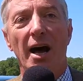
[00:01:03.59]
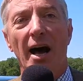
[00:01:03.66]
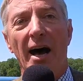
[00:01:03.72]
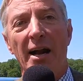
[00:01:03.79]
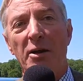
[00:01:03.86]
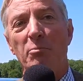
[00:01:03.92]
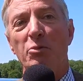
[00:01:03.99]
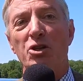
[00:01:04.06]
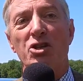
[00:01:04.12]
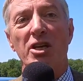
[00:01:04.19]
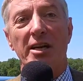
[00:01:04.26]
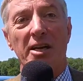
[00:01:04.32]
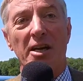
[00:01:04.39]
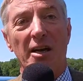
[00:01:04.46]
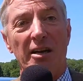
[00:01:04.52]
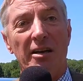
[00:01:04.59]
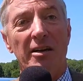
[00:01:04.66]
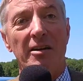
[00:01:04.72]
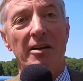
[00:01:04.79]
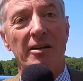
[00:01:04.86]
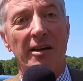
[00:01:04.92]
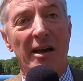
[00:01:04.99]
and in particular
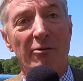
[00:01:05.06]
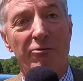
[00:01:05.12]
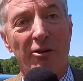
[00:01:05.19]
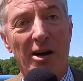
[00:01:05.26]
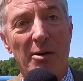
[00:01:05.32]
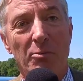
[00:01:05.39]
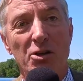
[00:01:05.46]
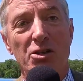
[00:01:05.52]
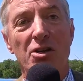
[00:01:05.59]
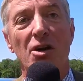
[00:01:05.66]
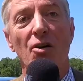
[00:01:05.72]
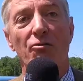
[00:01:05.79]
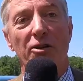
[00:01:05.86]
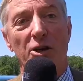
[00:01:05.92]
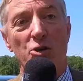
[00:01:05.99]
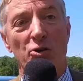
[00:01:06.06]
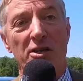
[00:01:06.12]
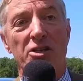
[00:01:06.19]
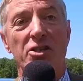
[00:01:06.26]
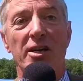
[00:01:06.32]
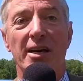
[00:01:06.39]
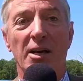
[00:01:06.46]
their famous
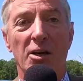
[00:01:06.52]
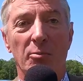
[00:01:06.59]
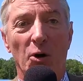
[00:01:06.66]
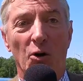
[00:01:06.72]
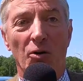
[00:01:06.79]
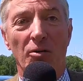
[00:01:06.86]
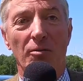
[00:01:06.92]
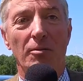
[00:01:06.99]
victories at Le Mans.